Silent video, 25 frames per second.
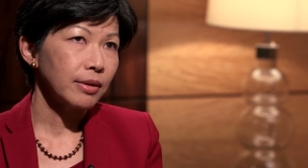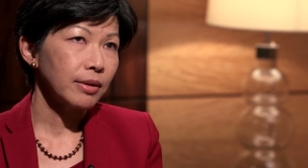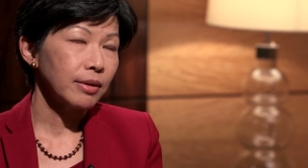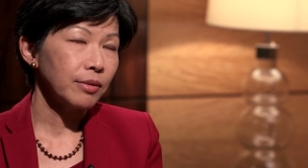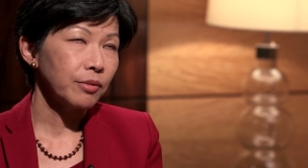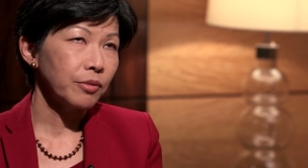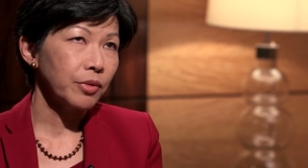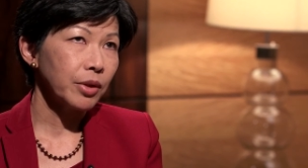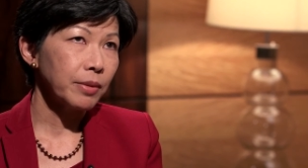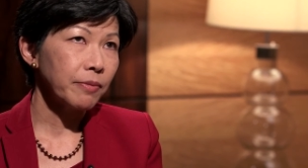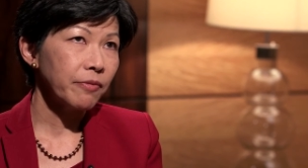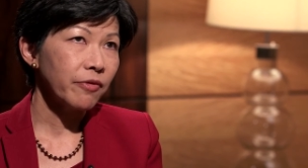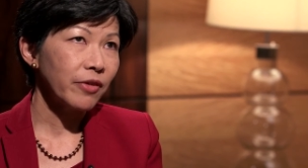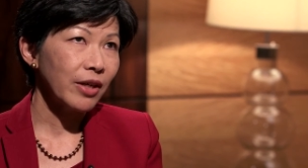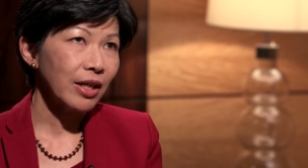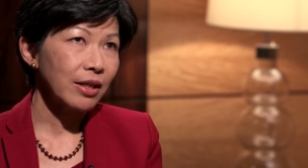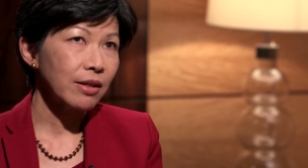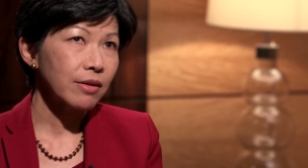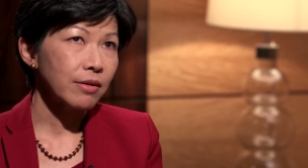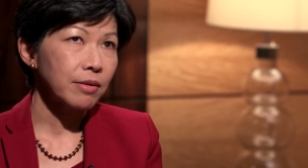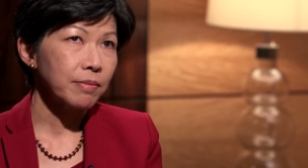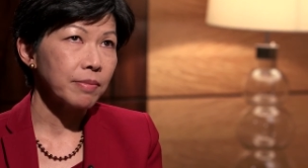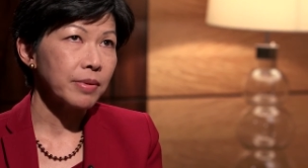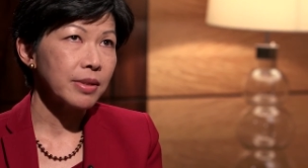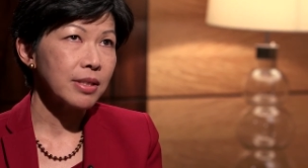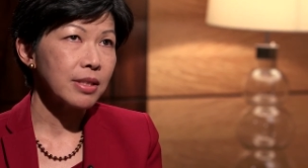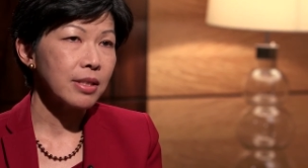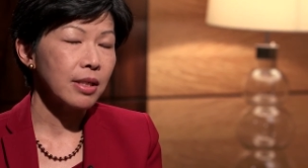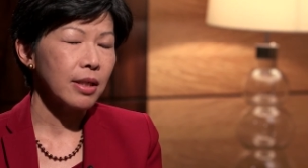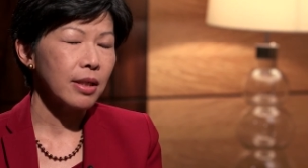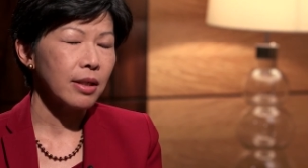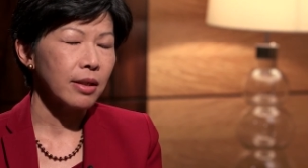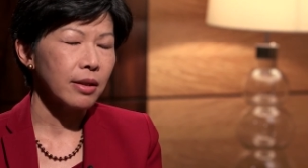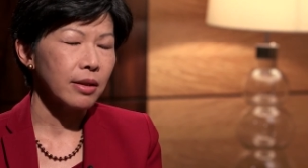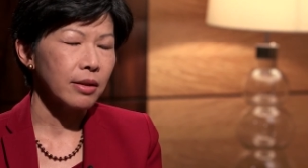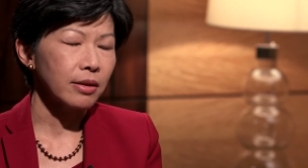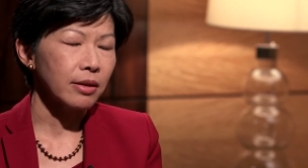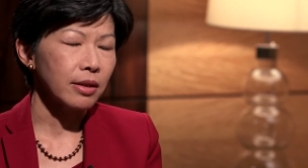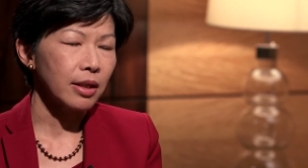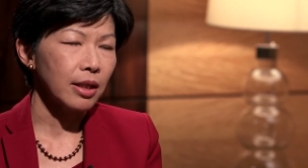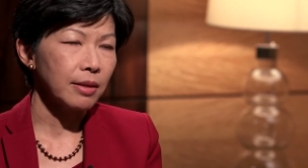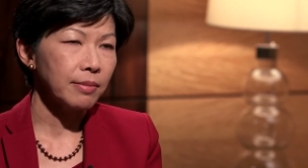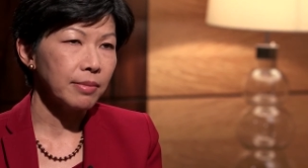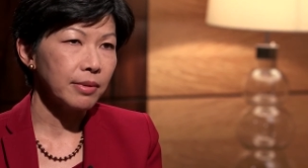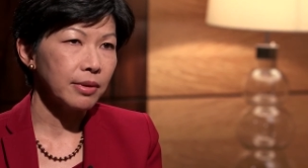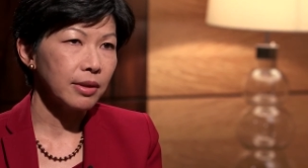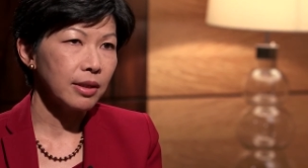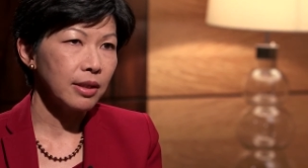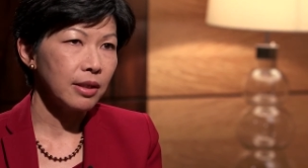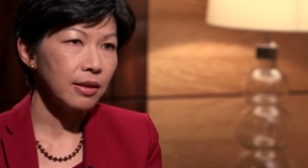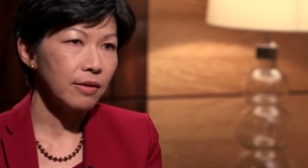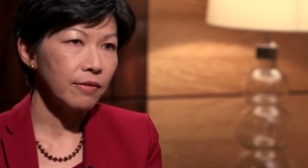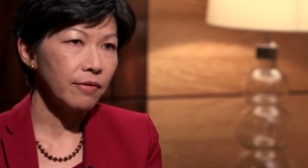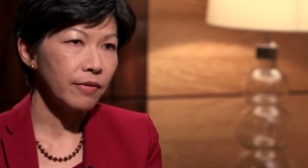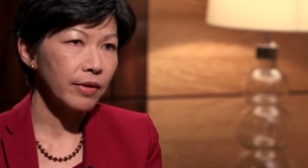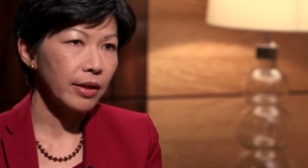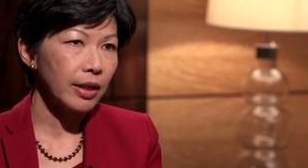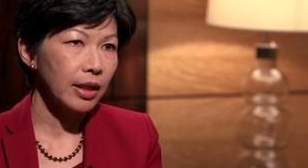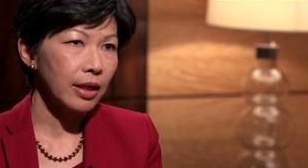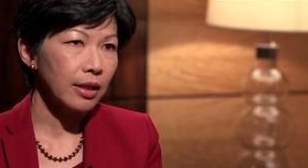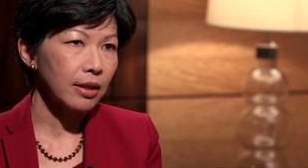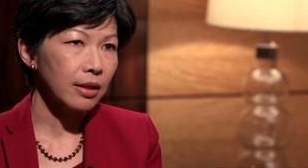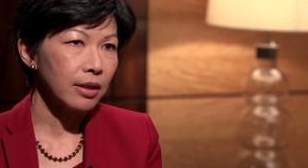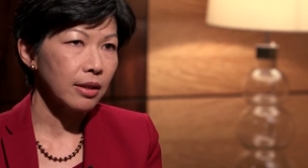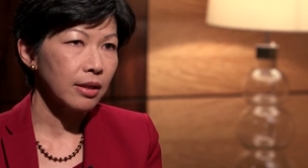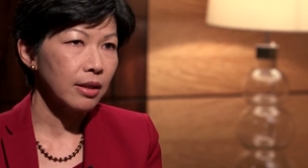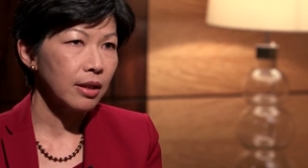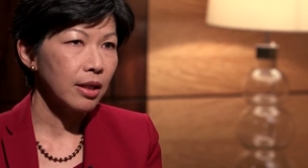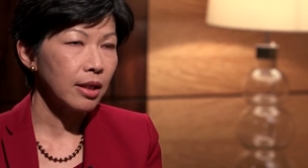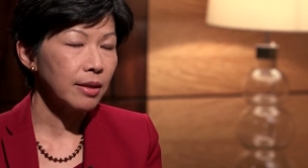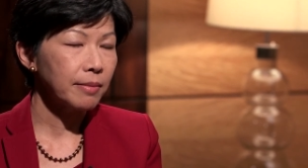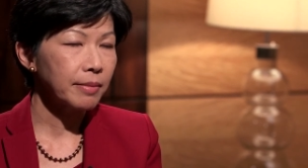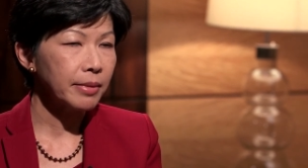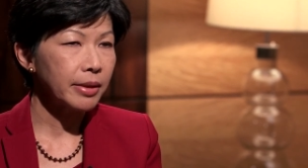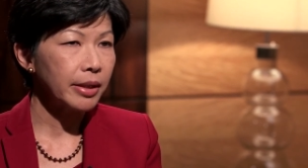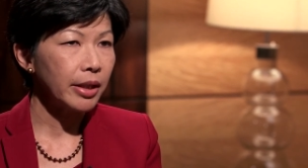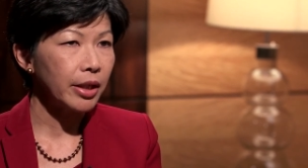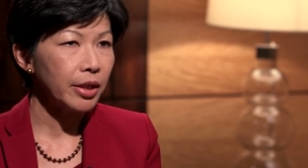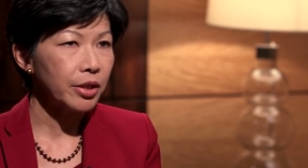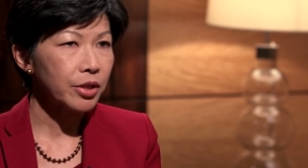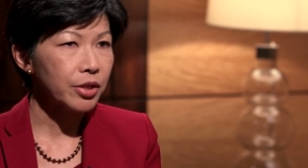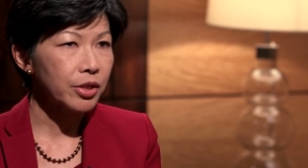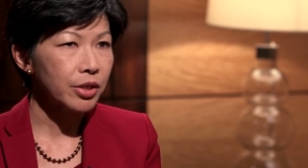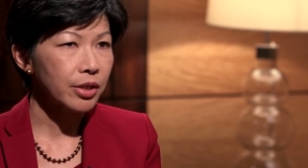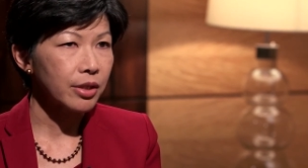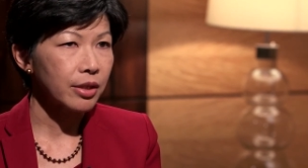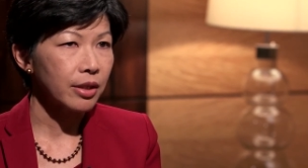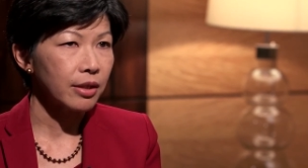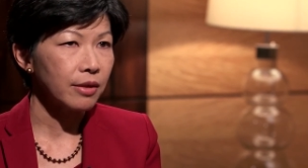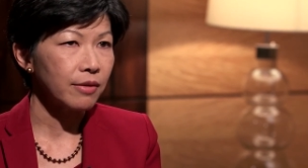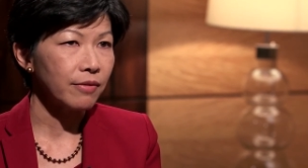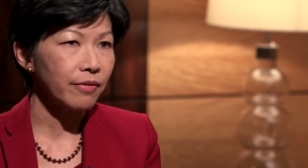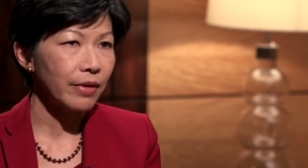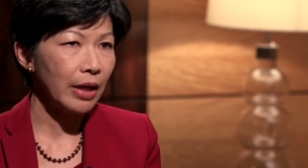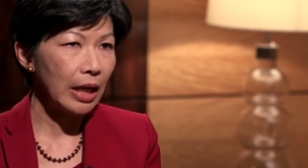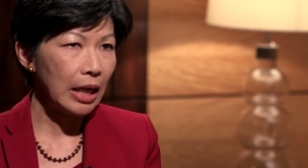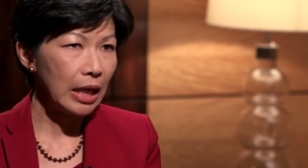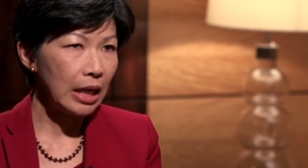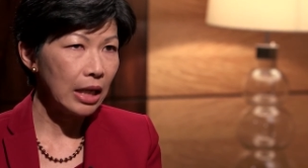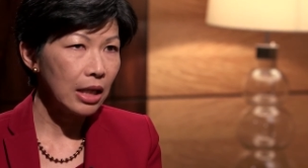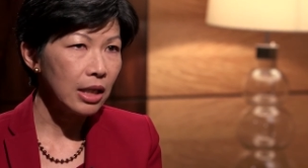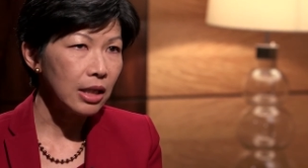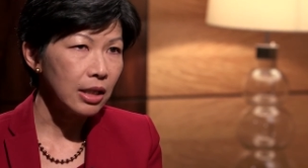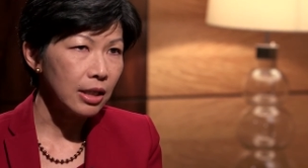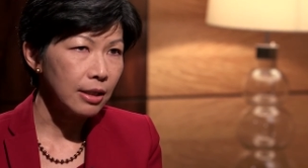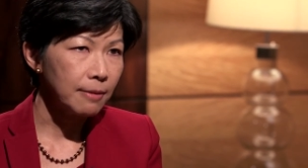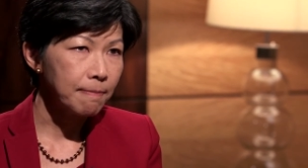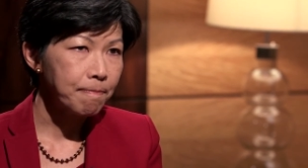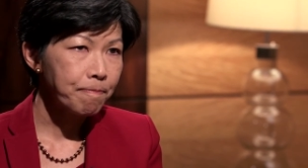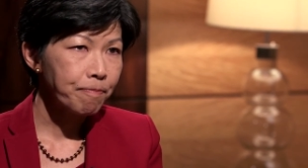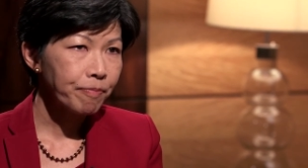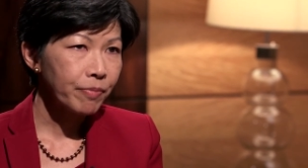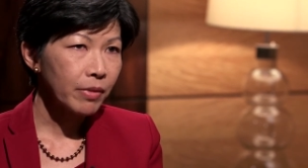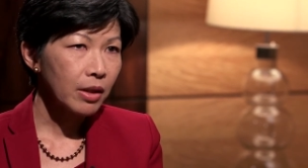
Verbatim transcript: one factor in particular, I believe that the combination of A,